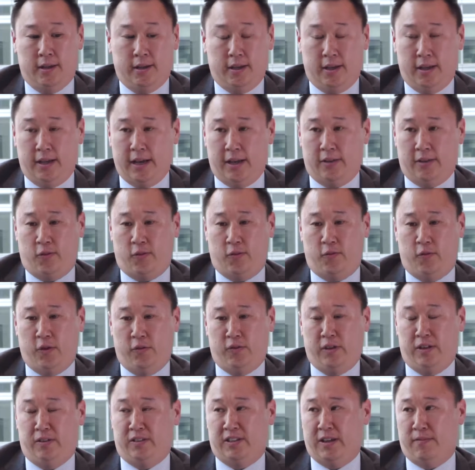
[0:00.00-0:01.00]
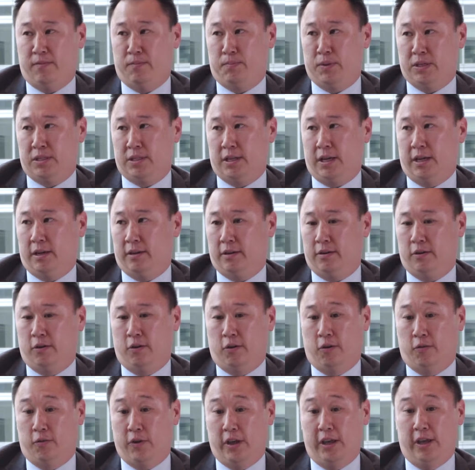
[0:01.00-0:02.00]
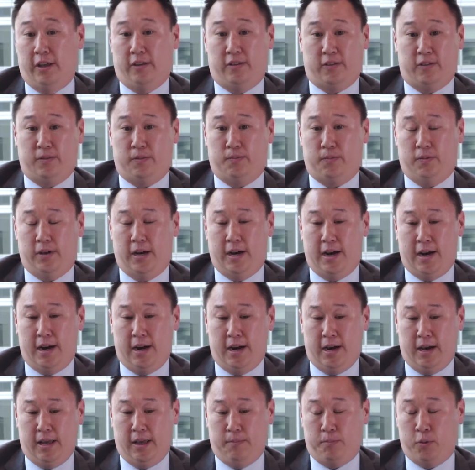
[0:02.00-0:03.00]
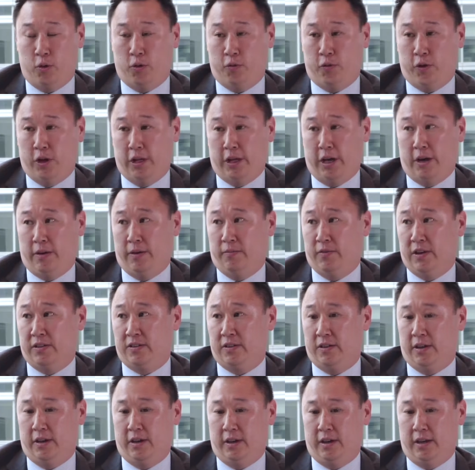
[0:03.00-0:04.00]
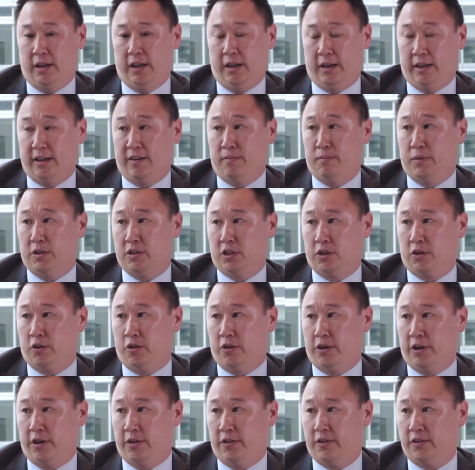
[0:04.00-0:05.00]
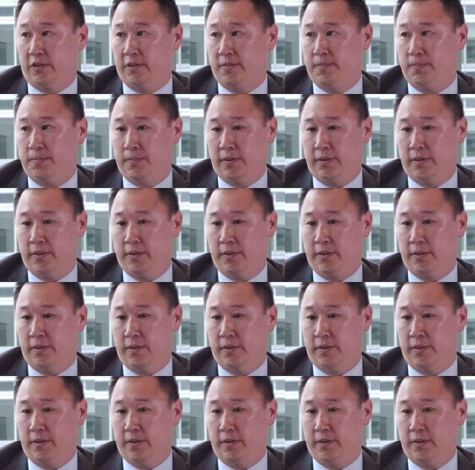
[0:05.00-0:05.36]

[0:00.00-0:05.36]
It 57% of its portfolio invested in government securities.